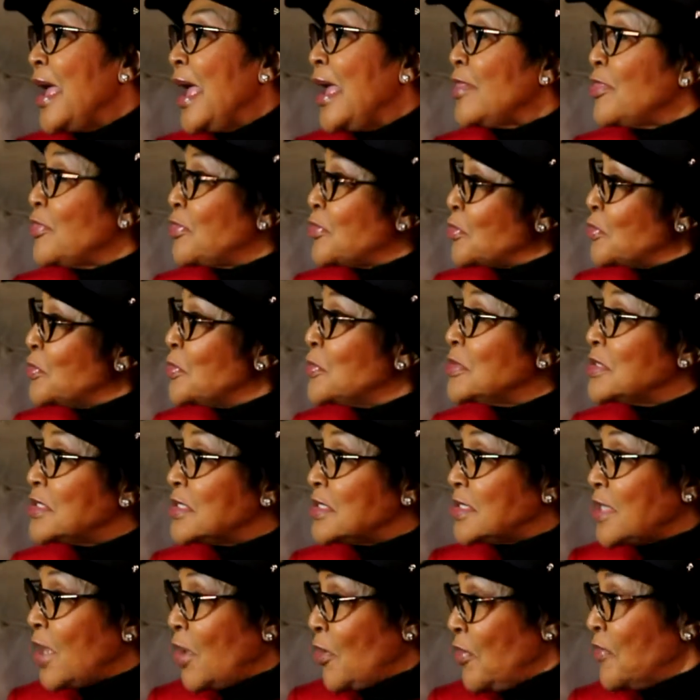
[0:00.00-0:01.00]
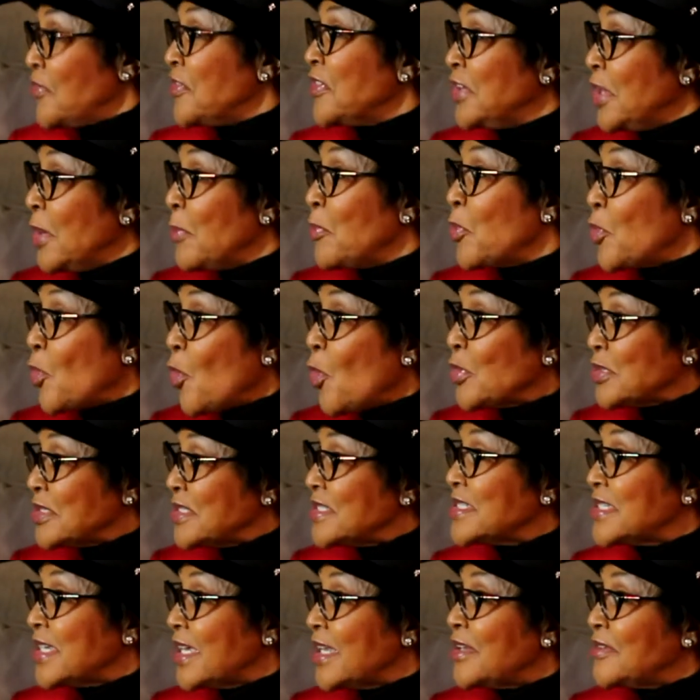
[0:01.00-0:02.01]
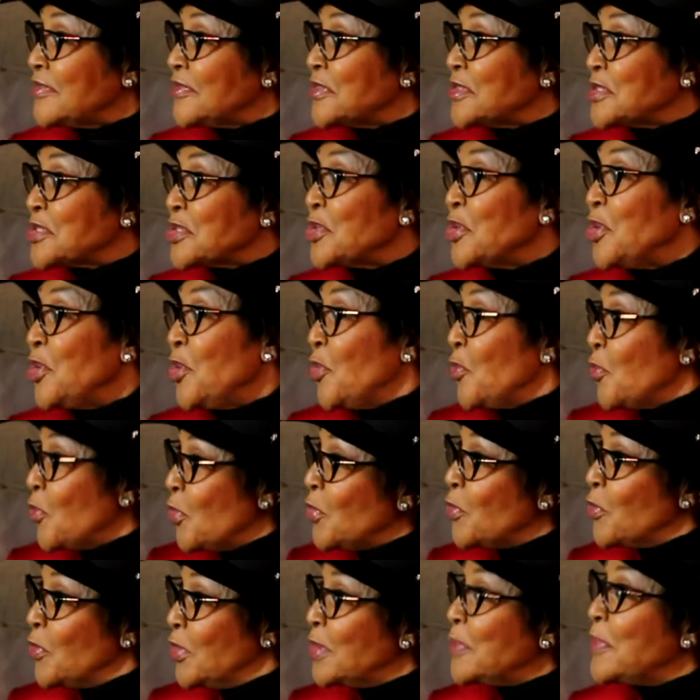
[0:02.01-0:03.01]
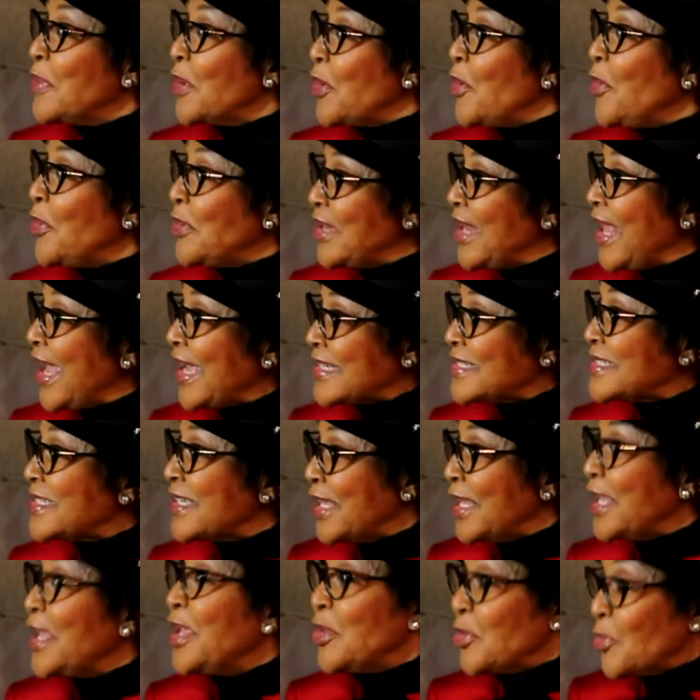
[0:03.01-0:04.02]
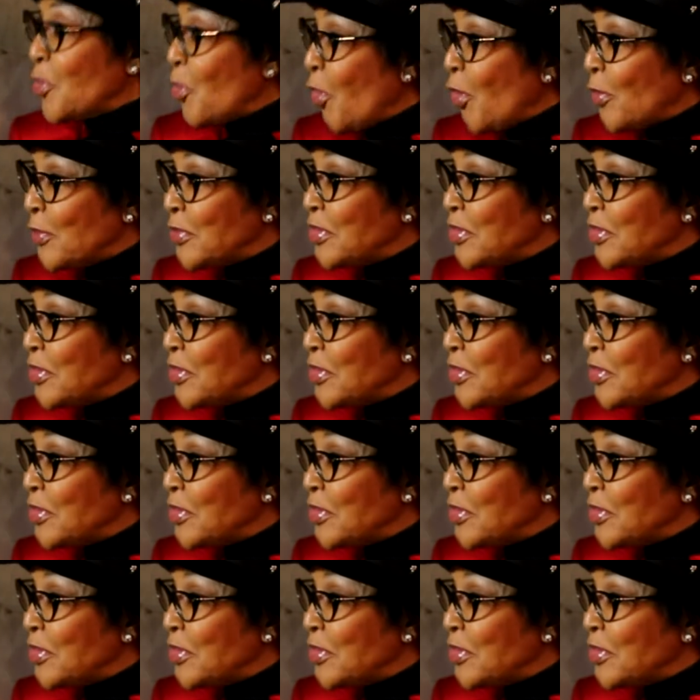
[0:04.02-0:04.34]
And through South African Abroad Television, we will be connecting in